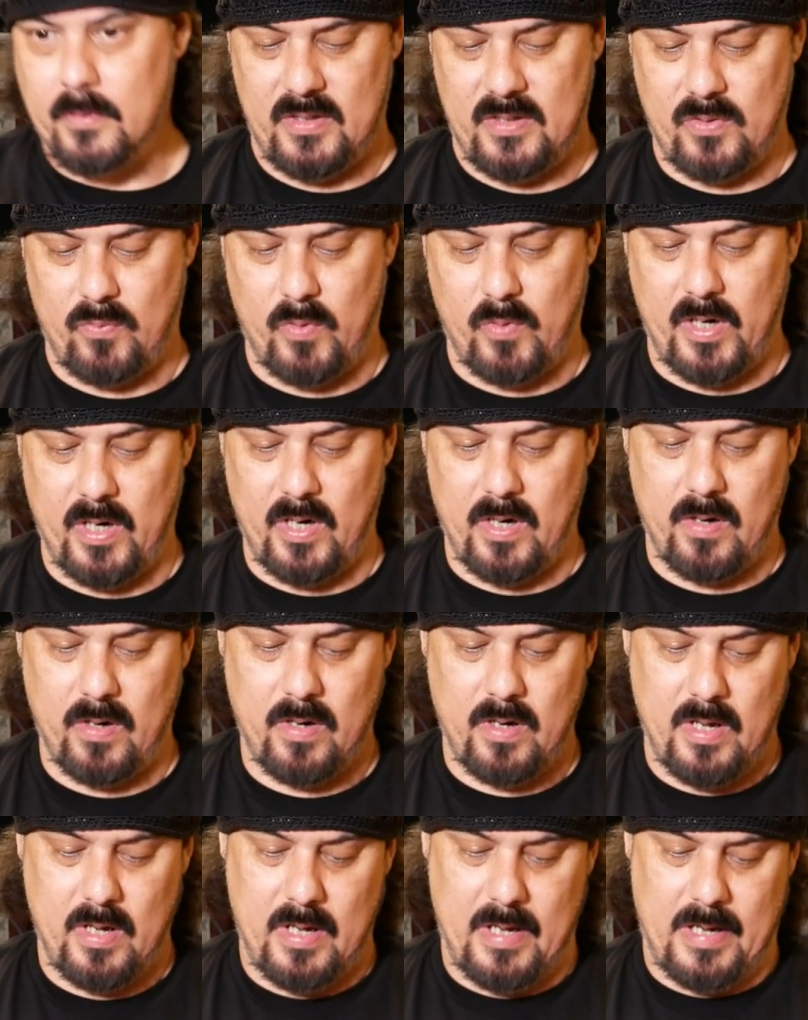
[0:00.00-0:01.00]
To
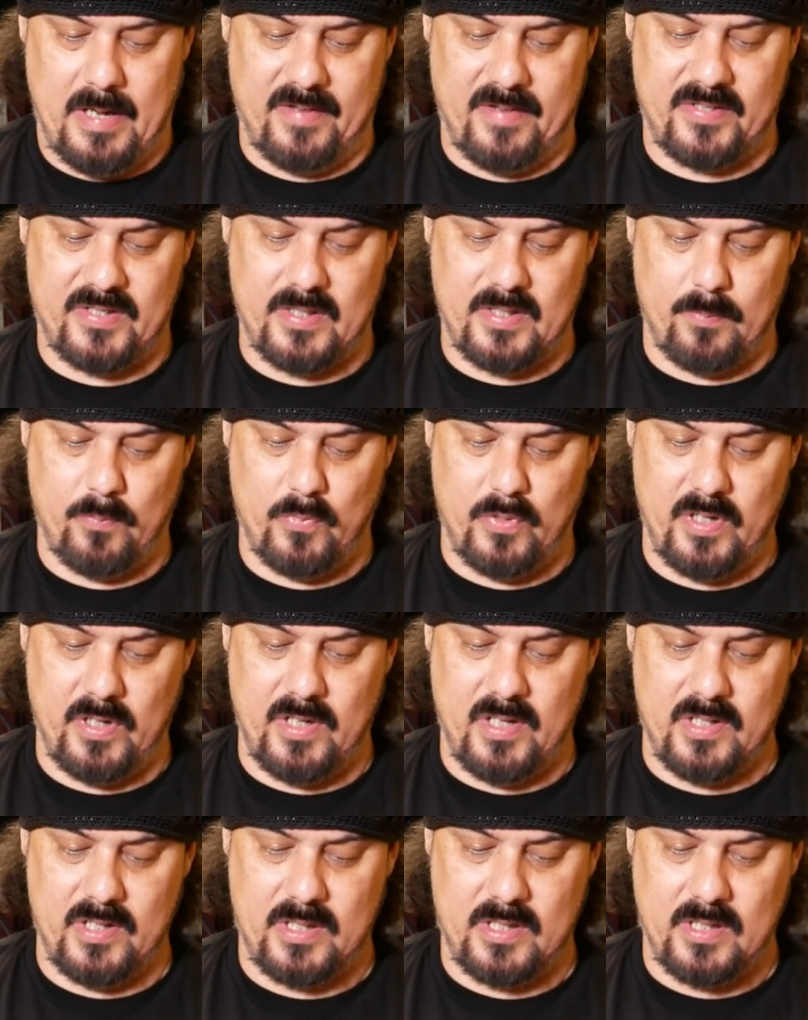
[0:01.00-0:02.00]
where if someone
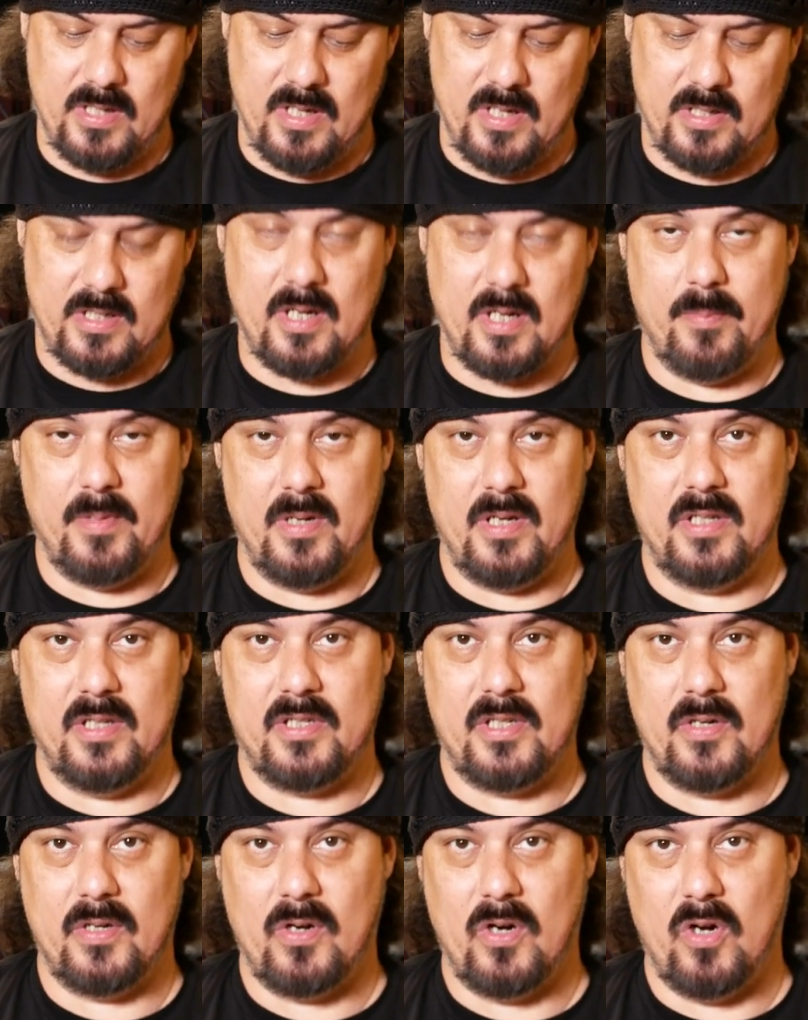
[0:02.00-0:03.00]
is coming
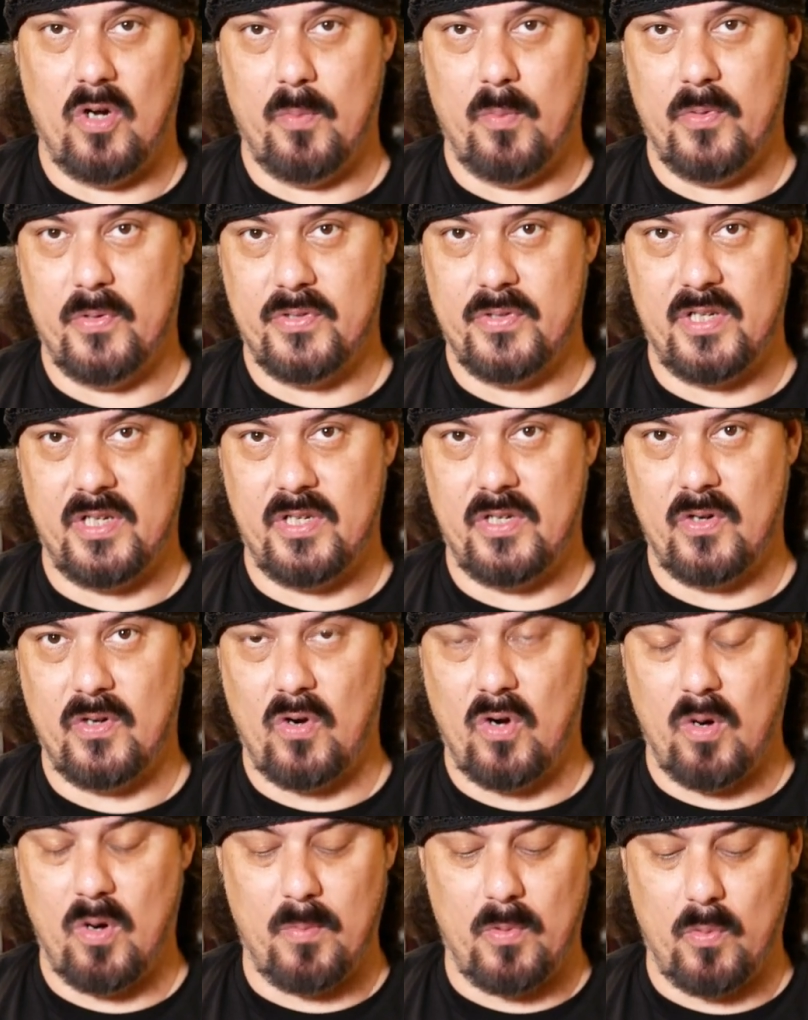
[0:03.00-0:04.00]
into your home or is in your
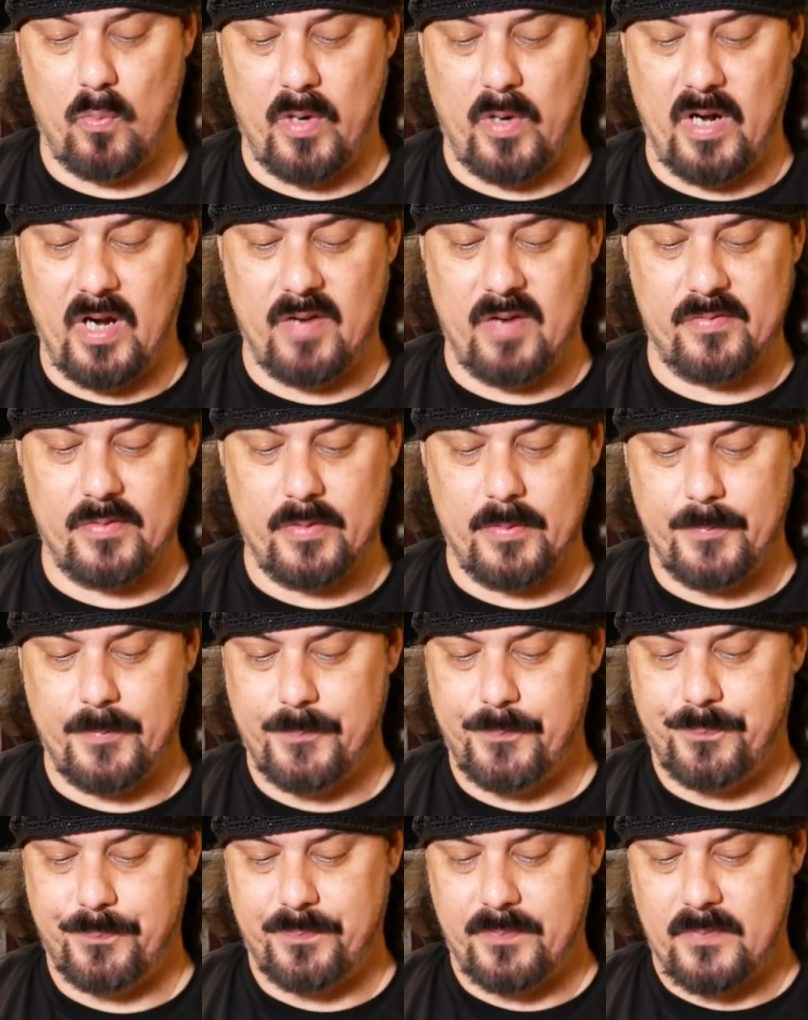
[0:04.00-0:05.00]
home or wherever,
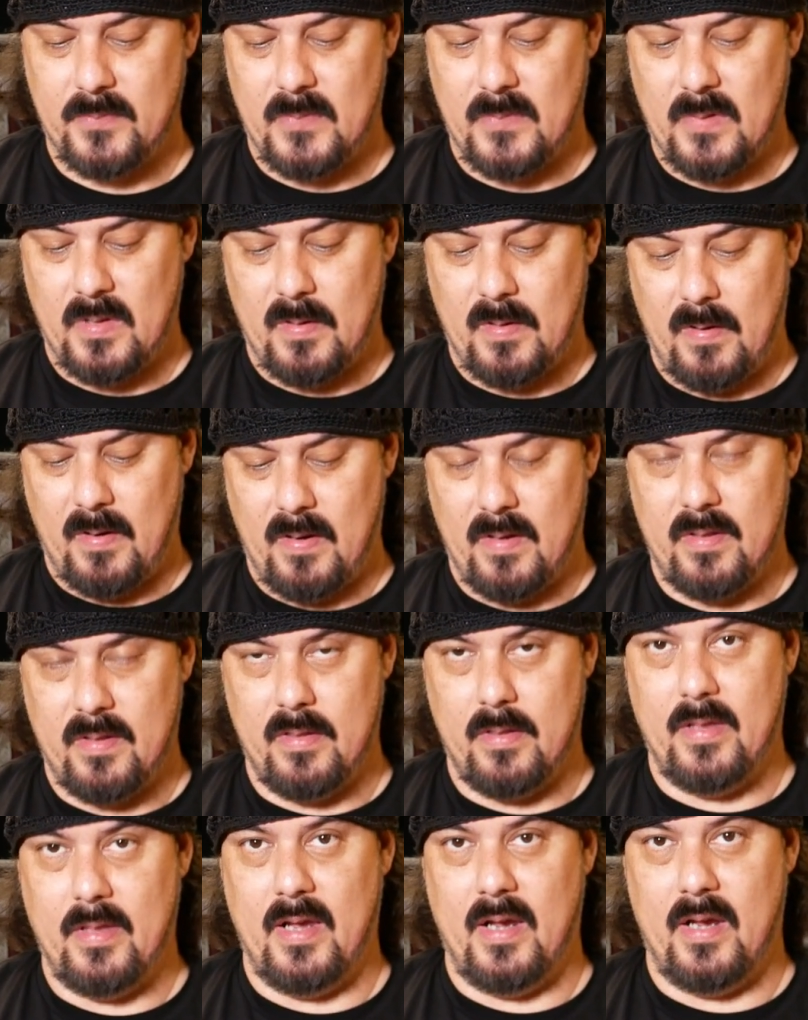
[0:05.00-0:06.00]

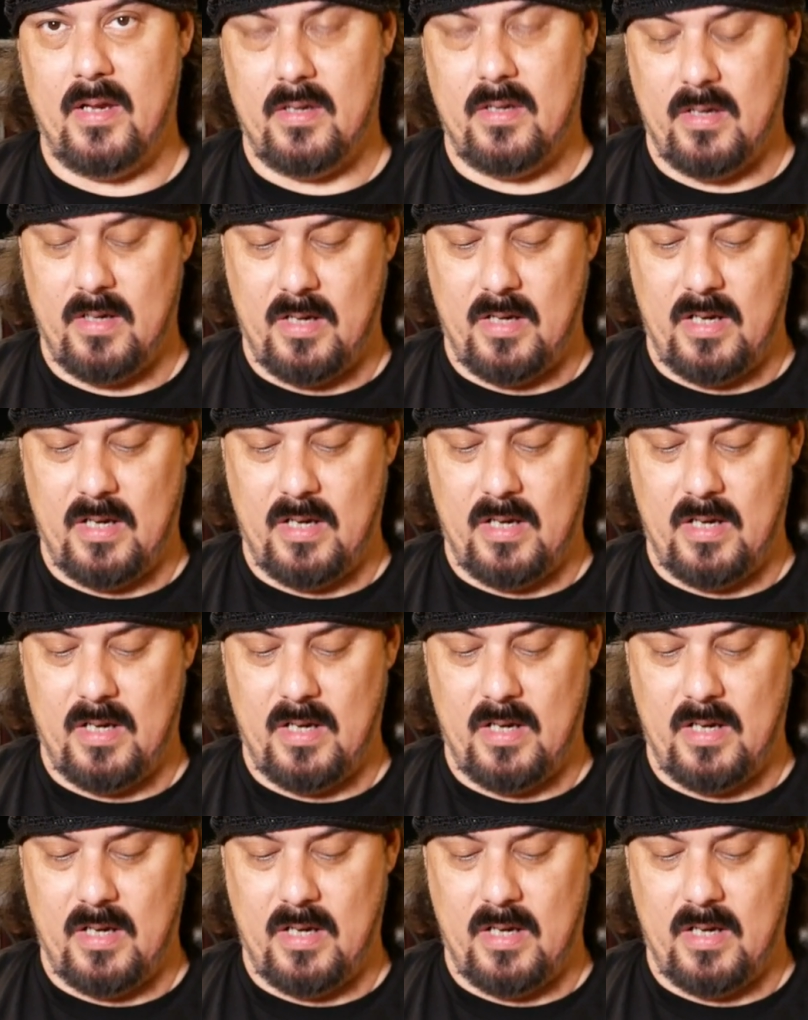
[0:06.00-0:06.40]
that